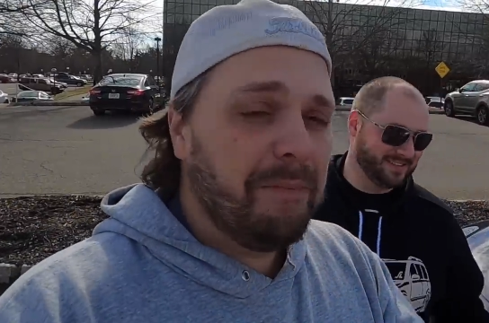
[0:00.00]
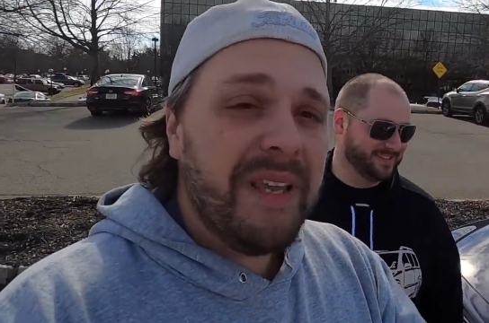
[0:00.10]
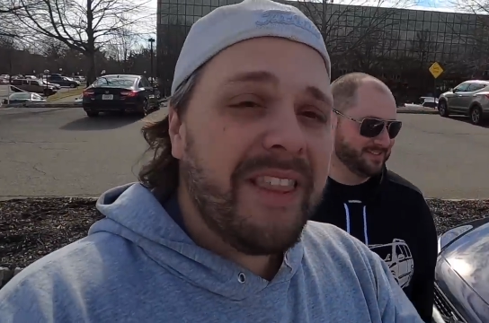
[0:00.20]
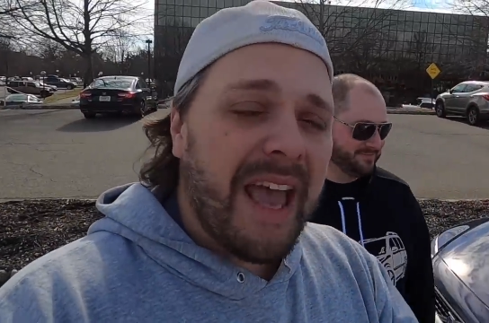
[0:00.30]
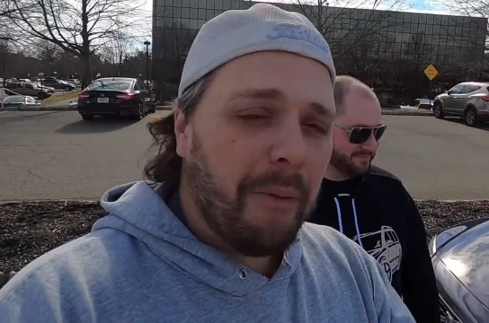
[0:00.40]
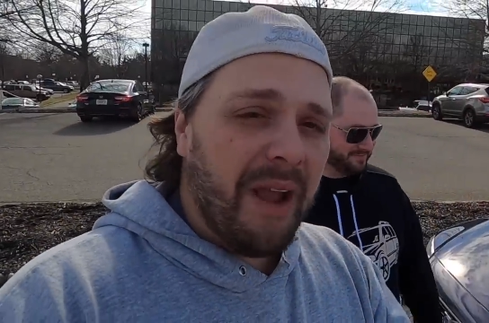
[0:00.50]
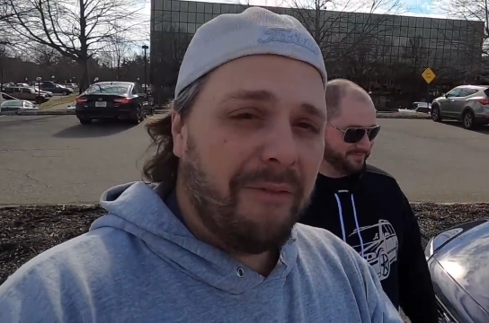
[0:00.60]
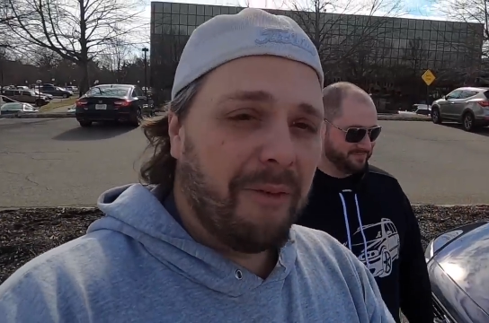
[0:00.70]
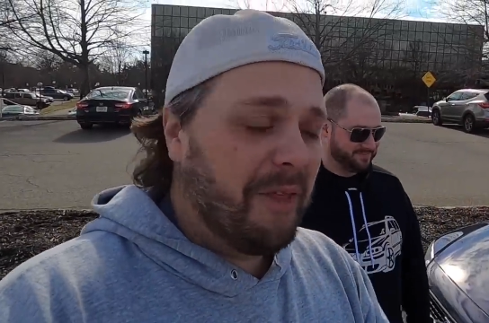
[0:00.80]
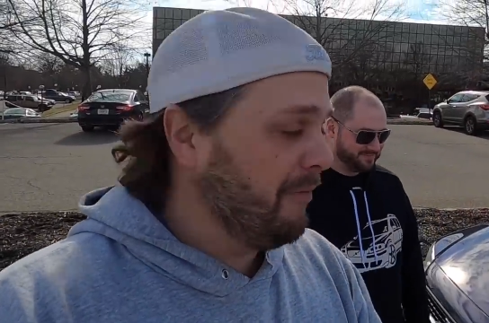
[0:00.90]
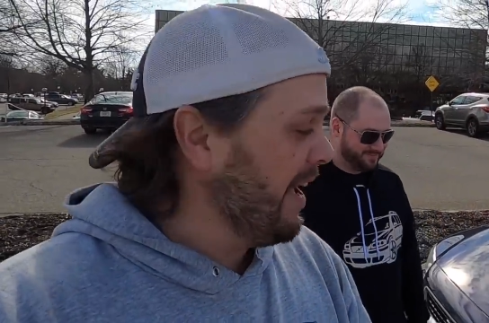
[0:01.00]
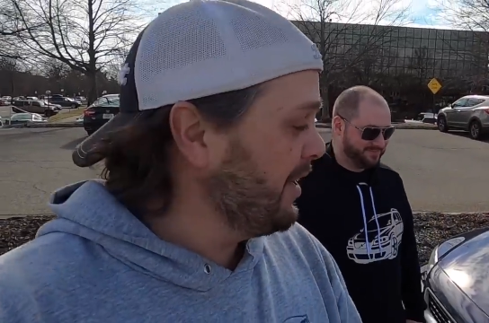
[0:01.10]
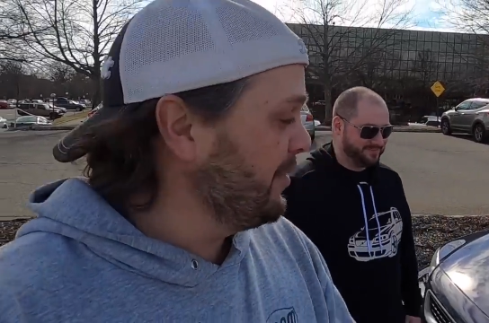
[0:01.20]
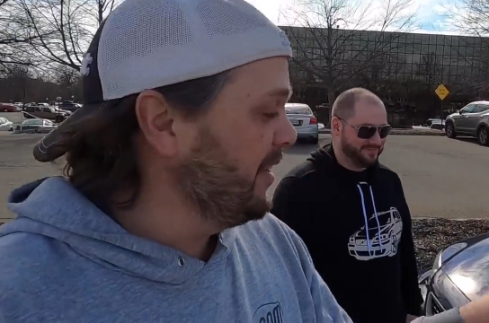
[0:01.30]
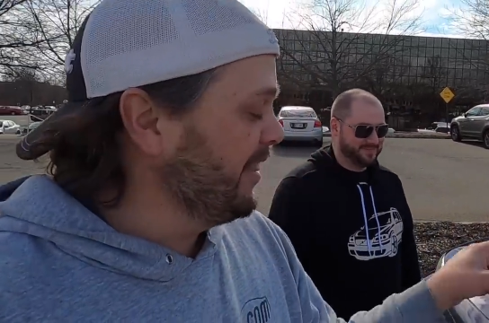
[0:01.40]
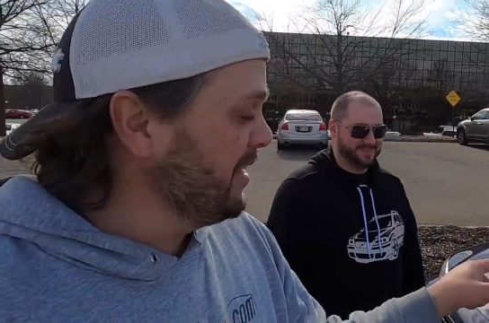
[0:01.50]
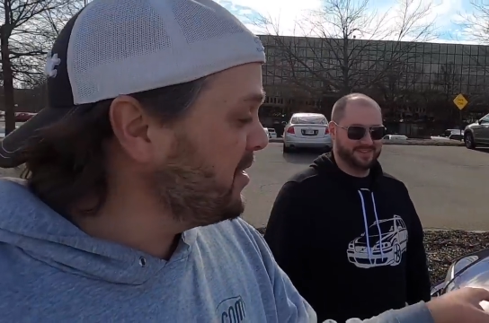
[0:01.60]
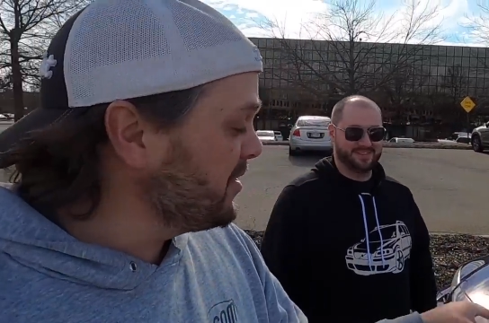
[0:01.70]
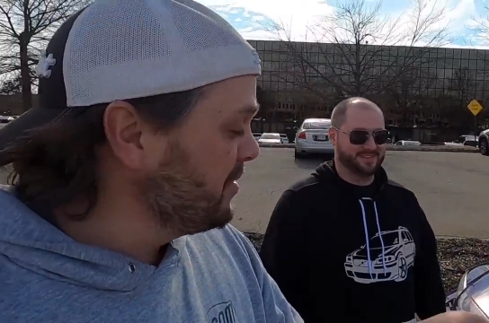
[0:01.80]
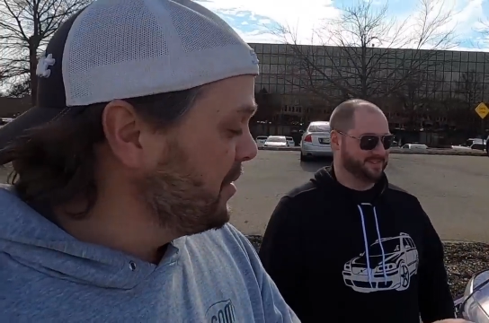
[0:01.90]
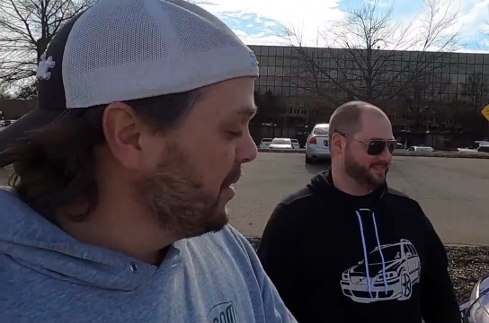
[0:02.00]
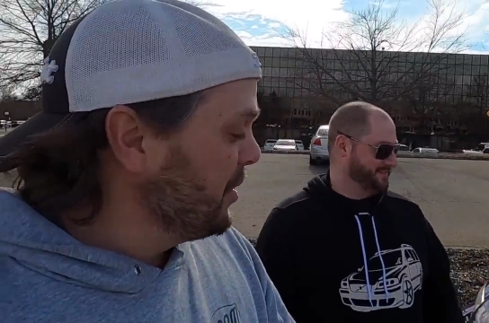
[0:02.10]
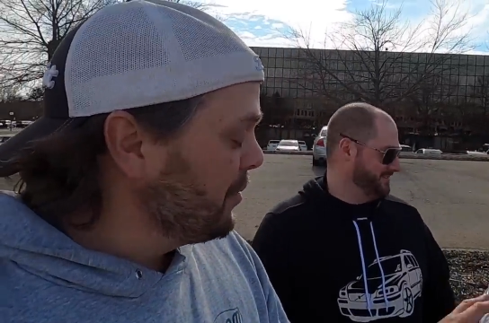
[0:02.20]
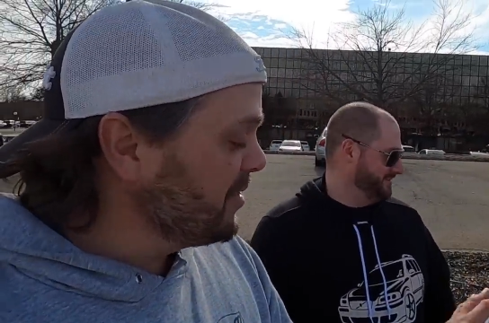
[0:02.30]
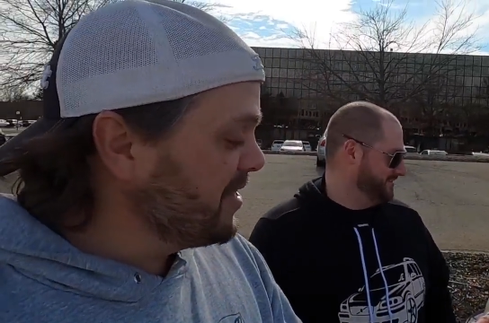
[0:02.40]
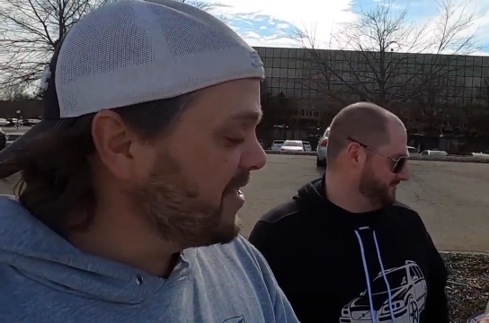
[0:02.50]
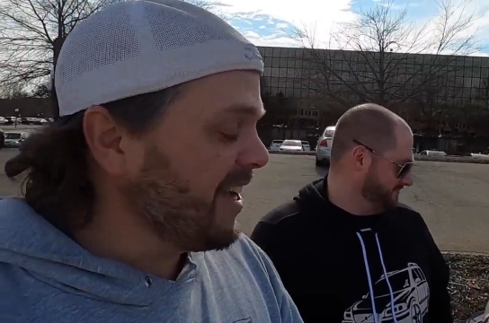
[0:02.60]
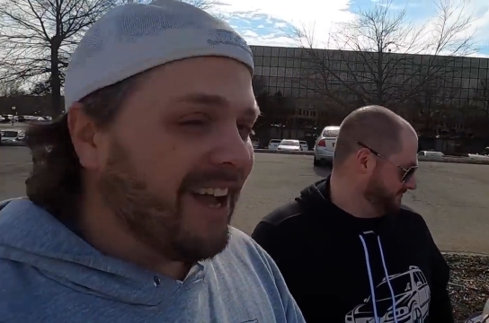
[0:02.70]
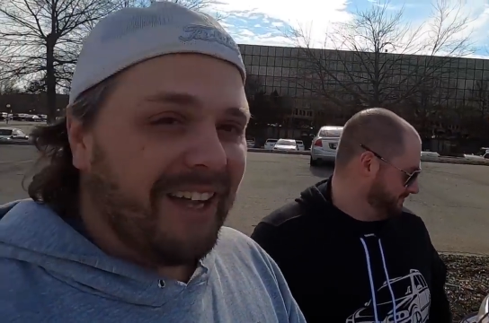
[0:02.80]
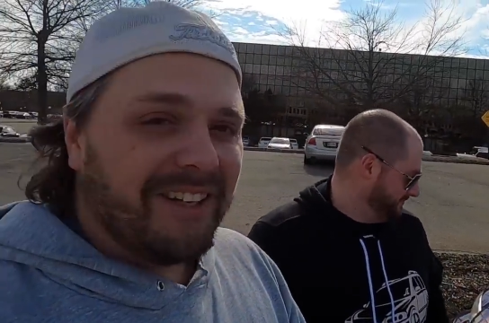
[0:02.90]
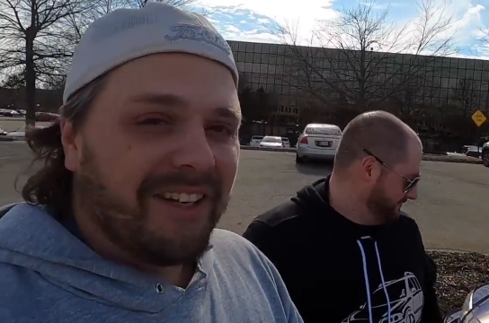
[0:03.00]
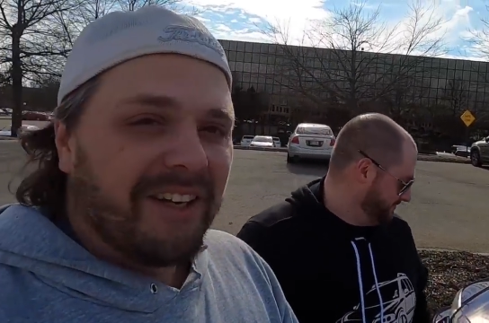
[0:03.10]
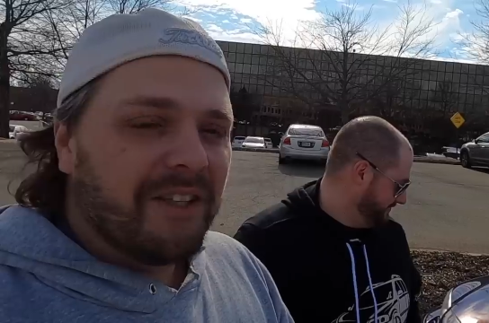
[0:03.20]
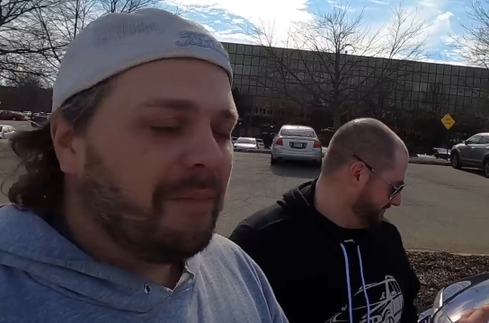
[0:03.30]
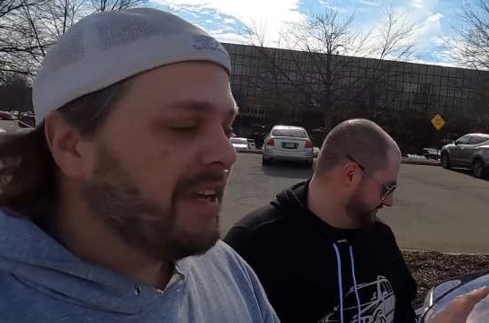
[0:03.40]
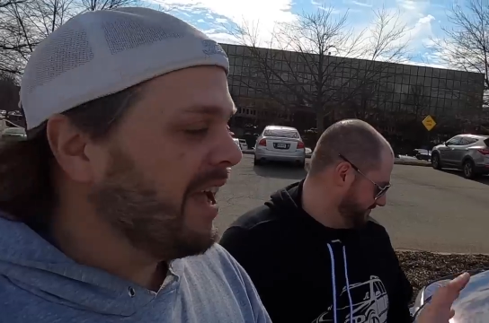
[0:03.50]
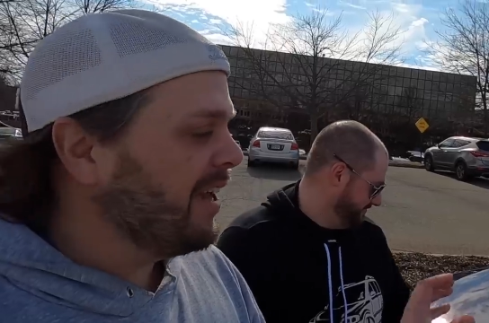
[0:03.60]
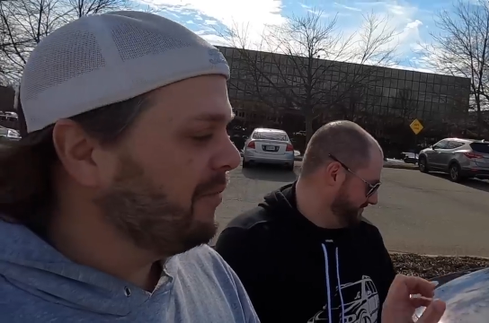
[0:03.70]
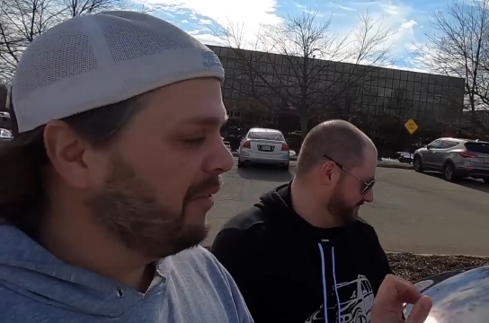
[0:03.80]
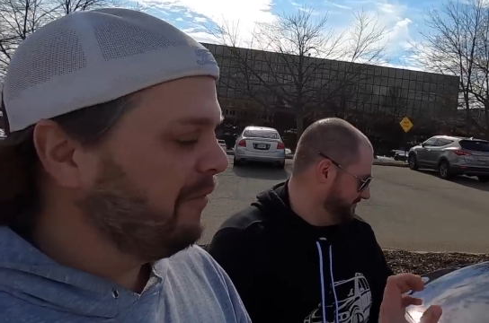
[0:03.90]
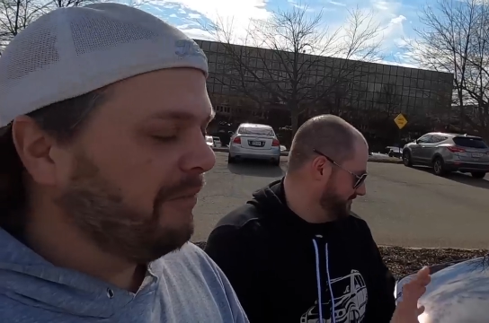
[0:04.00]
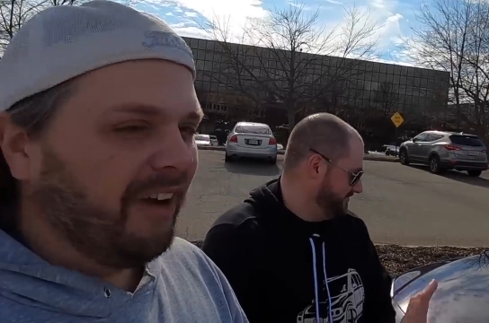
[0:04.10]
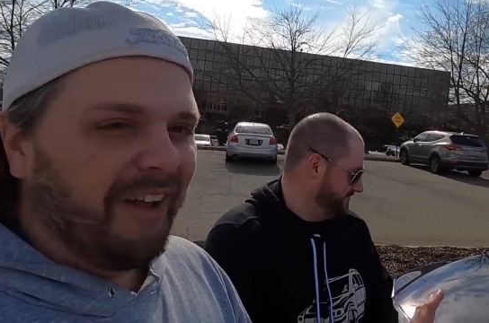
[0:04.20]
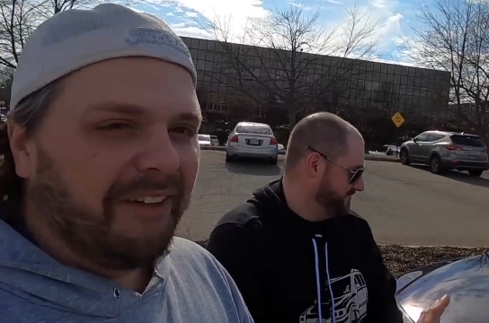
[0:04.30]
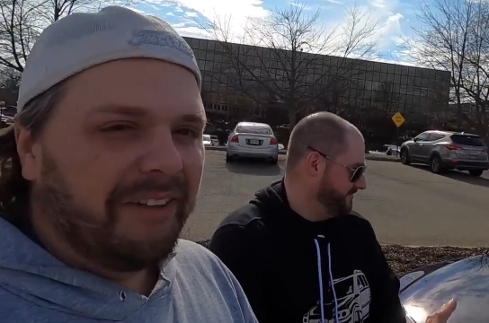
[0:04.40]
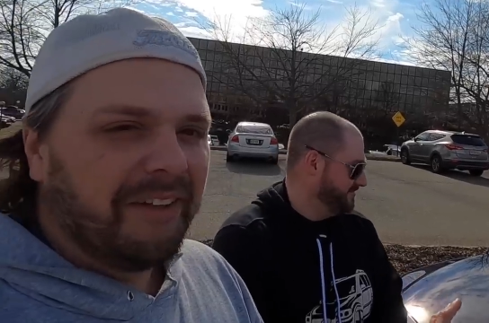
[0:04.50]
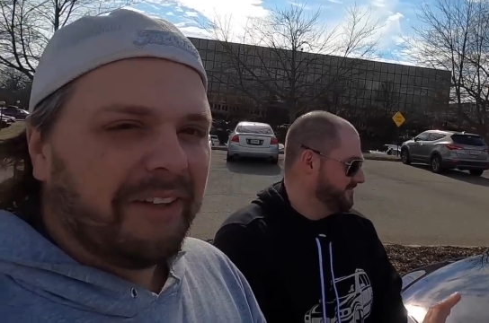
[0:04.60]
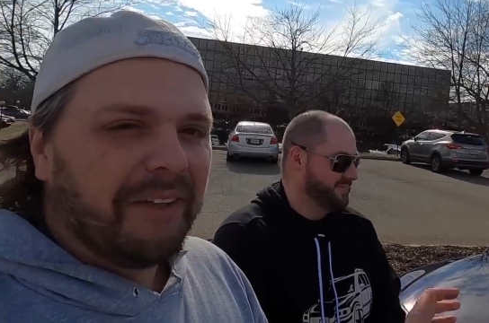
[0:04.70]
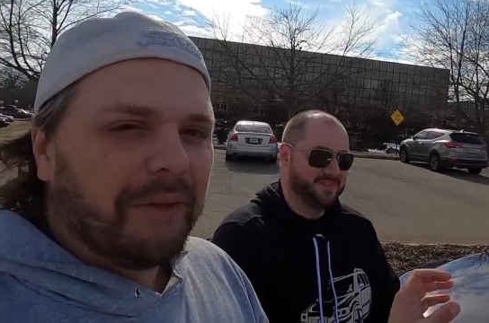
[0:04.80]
Speaker 1: to be that way from the factory. This was designed to be kind of a fun